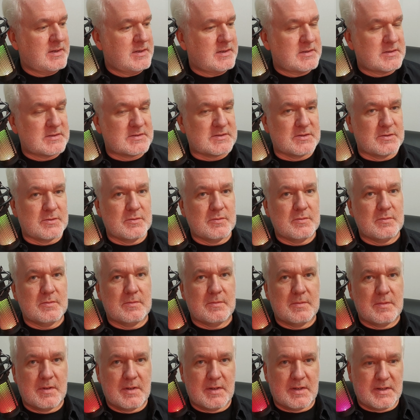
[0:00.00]
So
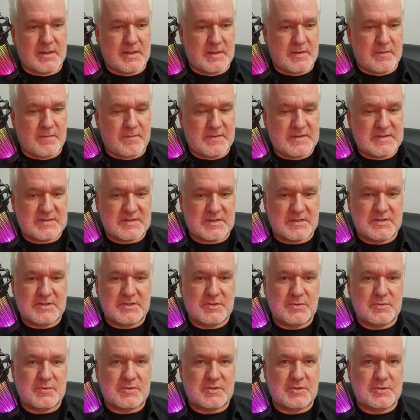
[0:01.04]
this
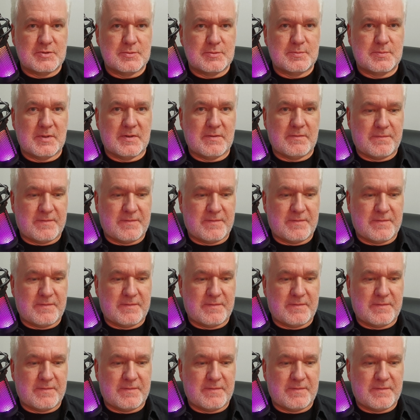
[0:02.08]
YouTube